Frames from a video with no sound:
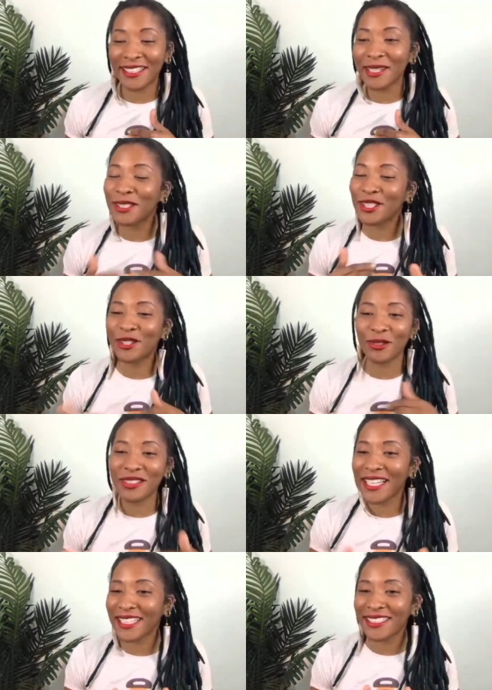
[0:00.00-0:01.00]
club, the
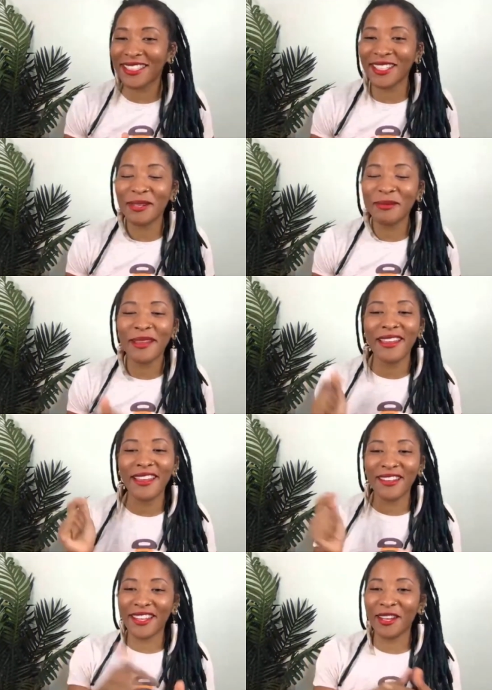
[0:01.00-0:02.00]
digital text club,
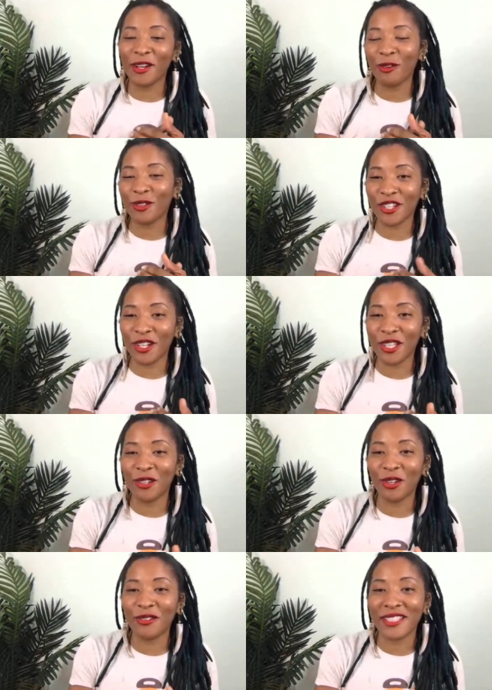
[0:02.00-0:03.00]
get head over to
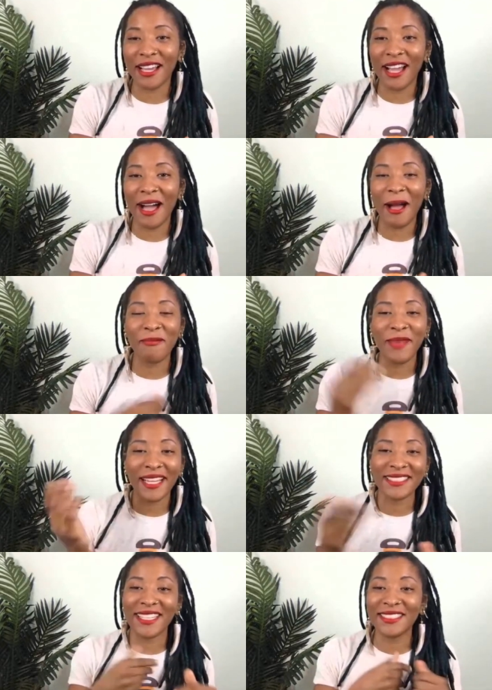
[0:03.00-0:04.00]
curlynewgrowth.com
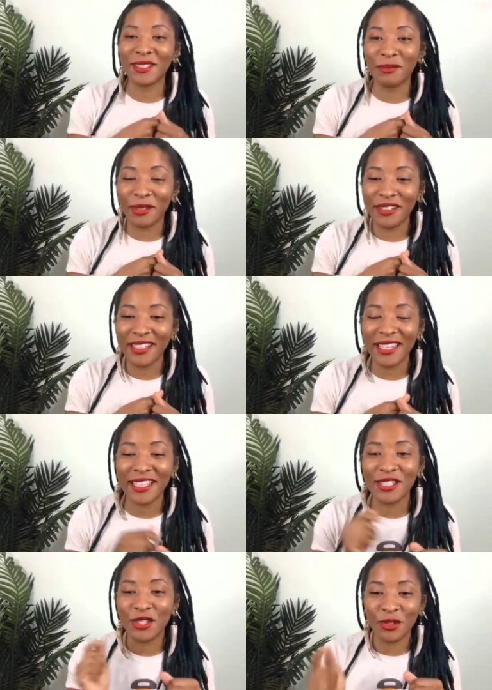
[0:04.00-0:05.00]
backslash community
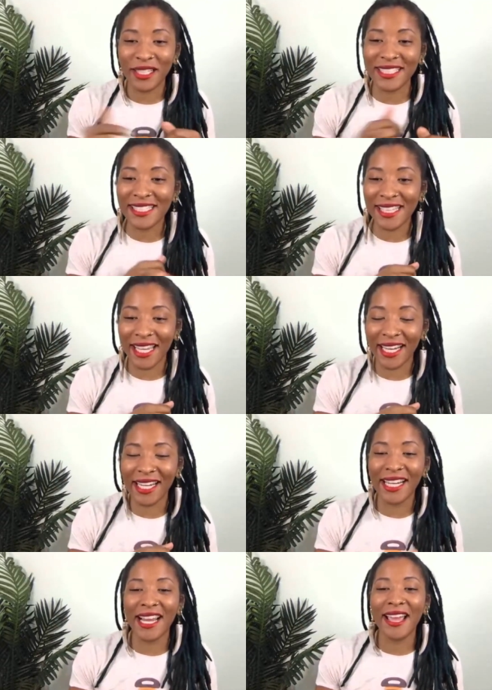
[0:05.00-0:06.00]
and join us
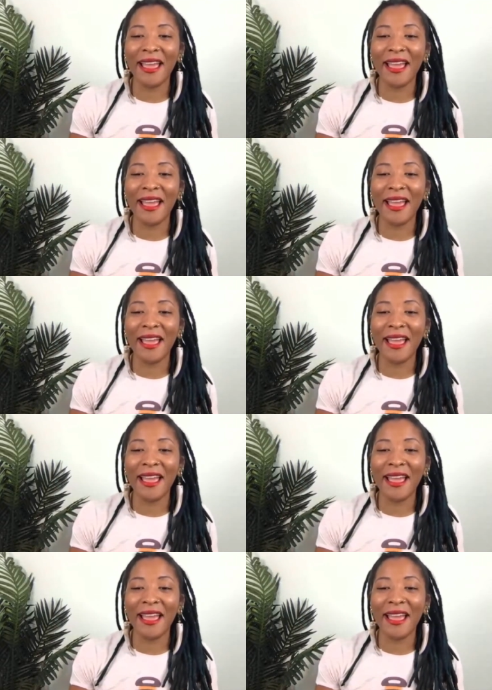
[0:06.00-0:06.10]
there.